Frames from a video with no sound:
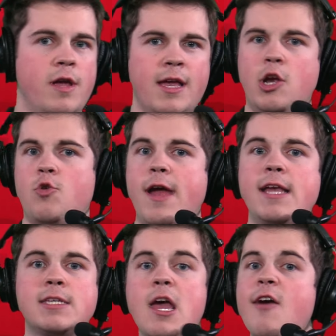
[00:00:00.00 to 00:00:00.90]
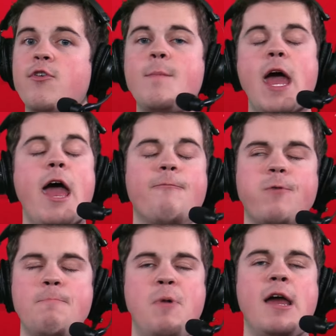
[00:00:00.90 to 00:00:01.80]
He can get grace from
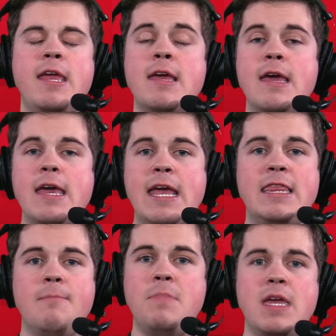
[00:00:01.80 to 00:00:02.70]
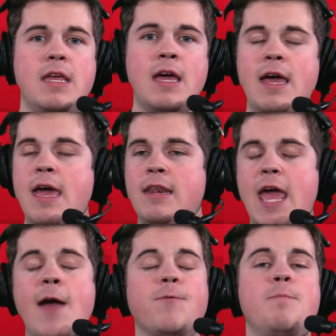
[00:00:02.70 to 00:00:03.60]
everybody in the media and
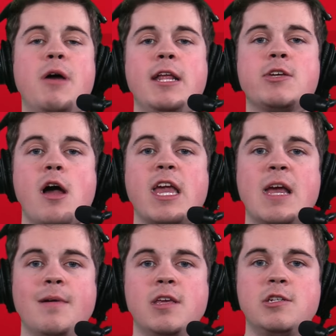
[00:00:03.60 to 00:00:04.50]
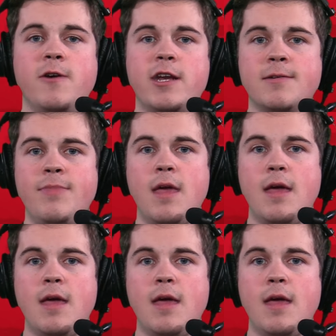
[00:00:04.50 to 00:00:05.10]
everybody talking about the situation.